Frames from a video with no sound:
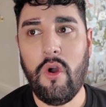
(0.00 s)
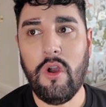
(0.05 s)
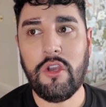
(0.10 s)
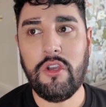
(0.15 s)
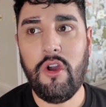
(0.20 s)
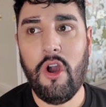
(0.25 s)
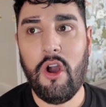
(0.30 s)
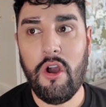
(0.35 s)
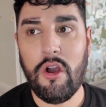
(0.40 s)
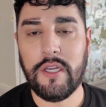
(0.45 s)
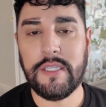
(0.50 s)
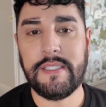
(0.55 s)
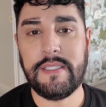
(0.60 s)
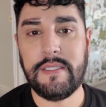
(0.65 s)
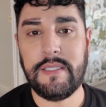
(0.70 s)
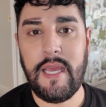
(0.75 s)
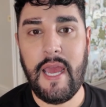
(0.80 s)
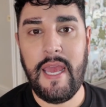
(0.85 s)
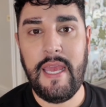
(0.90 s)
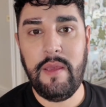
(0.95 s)

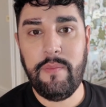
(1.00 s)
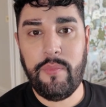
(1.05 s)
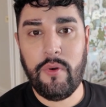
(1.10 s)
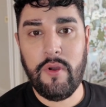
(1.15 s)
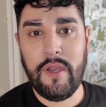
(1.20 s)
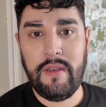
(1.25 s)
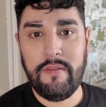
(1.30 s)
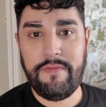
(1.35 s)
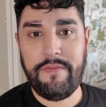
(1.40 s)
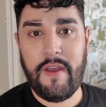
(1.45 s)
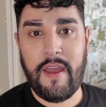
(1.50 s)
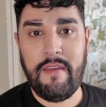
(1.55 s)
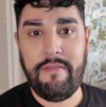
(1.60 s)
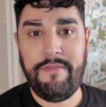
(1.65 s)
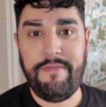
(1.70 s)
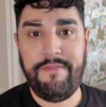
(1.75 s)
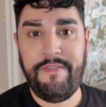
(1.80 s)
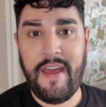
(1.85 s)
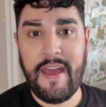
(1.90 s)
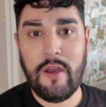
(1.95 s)
costs
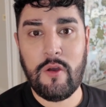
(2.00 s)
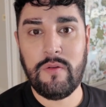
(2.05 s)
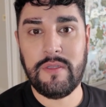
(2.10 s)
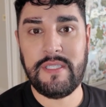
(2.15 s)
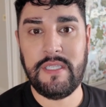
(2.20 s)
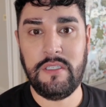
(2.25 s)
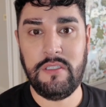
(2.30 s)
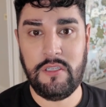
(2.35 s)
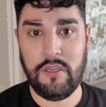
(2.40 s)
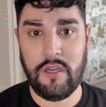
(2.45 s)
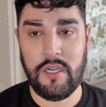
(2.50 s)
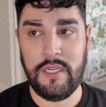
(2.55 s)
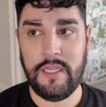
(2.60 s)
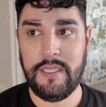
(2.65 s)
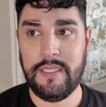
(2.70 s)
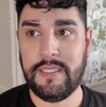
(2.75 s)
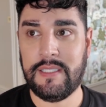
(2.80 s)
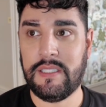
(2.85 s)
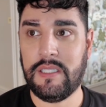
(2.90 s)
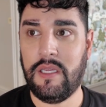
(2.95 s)

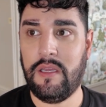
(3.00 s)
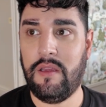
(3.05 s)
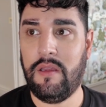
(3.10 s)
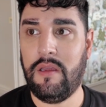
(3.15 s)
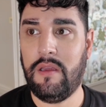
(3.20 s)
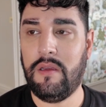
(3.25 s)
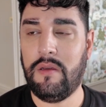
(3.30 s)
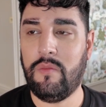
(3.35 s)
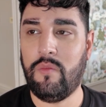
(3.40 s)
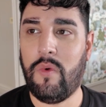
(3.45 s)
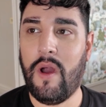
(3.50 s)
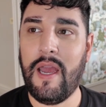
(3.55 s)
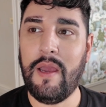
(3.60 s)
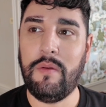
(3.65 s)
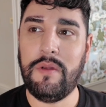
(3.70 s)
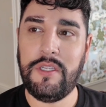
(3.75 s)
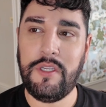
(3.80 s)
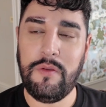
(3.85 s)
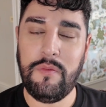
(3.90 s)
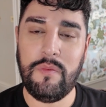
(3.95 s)
$8,500. Why
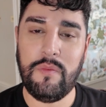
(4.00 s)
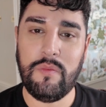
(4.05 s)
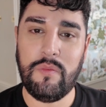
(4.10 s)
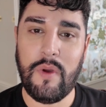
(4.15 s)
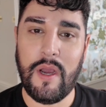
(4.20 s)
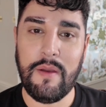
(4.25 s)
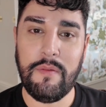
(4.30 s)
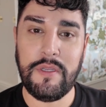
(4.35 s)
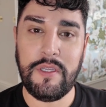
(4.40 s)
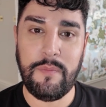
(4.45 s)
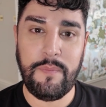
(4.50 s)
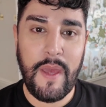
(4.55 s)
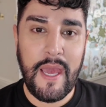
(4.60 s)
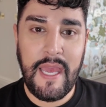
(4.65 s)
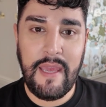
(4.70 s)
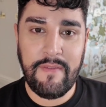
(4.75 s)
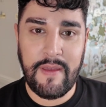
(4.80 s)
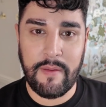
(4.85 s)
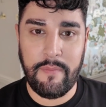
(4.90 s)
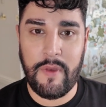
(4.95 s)
would you
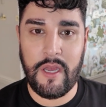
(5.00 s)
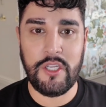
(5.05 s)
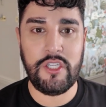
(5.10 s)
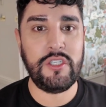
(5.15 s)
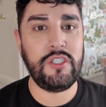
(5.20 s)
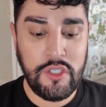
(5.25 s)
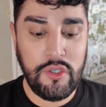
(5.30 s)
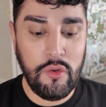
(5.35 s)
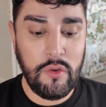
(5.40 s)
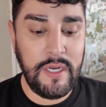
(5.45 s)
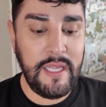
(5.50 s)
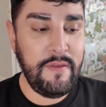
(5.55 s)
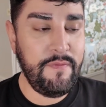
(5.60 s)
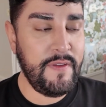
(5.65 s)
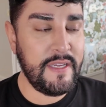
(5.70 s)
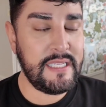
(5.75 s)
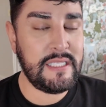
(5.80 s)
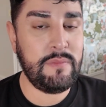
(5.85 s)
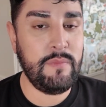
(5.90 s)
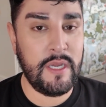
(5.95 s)
pay that much? Surely
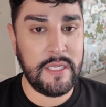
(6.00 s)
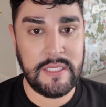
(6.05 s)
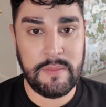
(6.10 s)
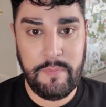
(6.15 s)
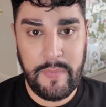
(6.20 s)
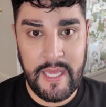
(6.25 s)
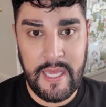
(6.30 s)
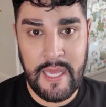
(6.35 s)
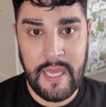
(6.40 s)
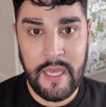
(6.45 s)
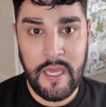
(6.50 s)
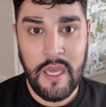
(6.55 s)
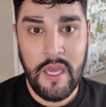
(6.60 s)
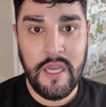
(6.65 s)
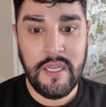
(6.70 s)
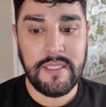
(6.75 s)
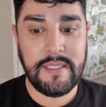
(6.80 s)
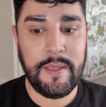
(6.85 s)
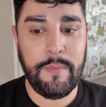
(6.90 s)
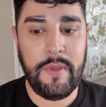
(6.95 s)
this must be
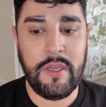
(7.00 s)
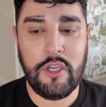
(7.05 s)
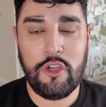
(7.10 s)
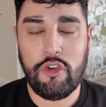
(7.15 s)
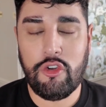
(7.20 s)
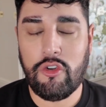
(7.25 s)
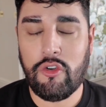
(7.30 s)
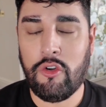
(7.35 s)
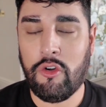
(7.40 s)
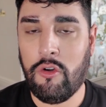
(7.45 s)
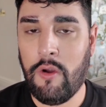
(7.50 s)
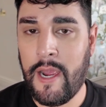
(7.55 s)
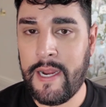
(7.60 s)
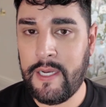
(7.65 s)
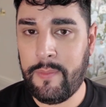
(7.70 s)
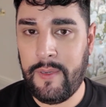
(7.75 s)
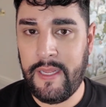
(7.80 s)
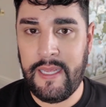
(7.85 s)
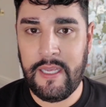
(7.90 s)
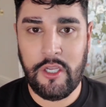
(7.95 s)
some
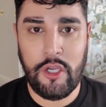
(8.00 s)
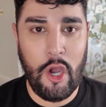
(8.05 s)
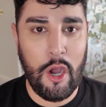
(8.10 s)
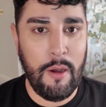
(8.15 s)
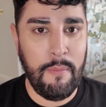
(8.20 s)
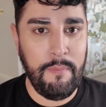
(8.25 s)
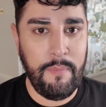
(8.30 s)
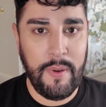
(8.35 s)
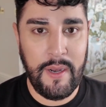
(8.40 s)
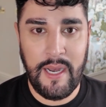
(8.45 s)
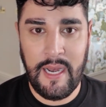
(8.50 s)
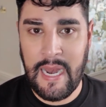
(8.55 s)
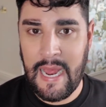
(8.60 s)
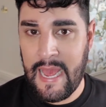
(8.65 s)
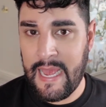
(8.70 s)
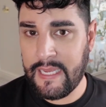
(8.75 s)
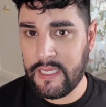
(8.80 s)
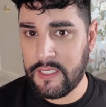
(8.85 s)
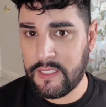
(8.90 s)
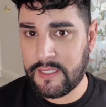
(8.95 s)
incredibly
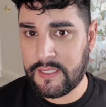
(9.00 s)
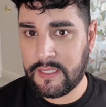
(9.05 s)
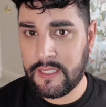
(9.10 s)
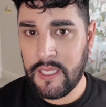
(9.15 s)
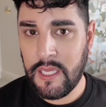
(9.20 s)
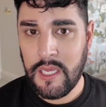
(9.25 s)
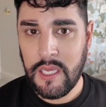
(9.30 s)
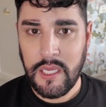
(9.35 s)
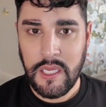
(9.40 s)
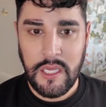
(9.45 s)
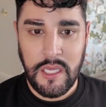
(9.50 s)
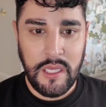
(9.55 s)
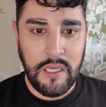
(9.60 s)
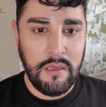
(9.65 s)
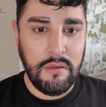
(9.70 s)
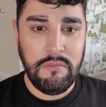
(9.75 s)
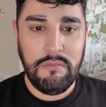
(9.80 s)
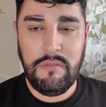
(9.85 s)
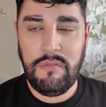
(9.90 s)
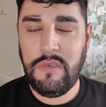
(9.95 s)
complex,
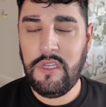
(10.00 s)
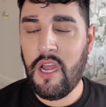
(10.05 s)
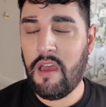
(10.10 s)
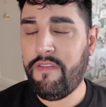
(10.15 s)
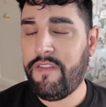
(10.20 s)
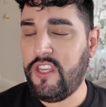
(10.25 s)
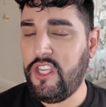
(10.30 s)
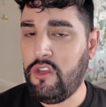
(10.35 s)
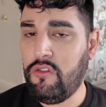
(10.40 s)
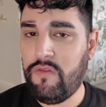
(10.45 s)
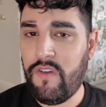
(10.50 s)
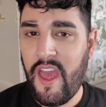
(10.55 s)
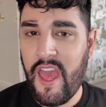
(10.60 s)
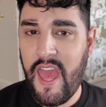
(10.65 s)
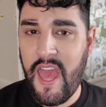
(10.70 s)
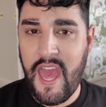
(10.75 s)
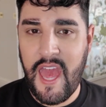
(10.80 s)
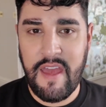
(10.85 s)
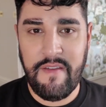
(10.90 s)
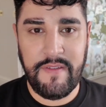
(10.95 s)
nothing you've
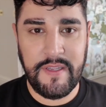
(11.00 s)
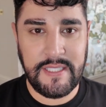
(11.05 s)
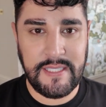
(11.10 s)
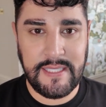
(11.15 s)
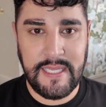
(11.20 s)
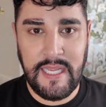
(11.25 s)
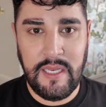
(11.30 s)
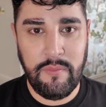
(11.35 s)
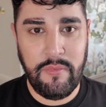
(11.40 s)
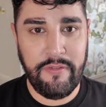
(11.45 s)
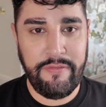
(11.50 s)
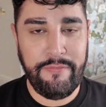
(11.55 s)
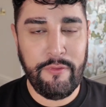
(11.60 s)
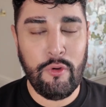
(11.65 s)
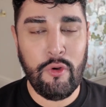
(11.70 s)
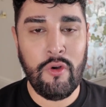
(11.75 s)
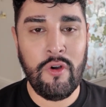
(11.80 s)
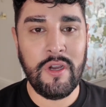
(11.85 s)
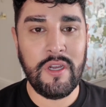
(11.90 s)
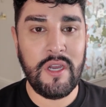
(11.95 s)
ever seen
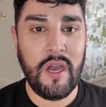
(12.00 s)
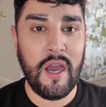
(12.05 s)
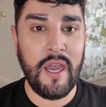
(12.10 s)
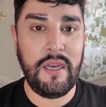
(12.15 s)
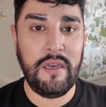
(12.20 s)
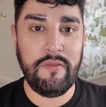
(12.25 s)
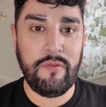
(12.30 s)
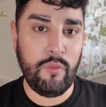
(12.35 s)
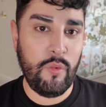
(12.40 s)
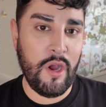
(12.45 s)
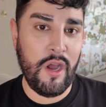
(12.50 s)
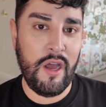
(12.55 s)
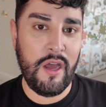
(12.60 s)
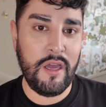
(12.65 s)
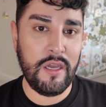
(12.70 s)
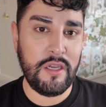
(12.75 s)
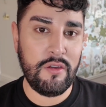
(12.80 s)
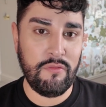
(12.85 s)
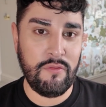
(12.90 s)
before kind of work,